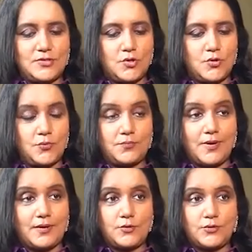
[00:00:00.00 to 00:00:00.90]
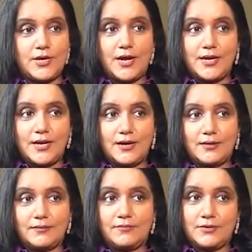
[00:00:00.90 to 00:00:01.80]
So, do you think Anaya
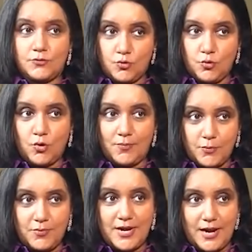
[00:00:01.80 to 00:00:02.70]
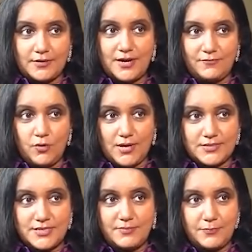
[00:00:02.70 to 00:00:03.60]
should grow up to be an actor? Have you
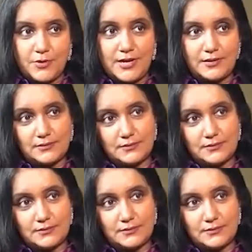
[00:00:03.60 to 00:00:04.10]
asked him eppudaina?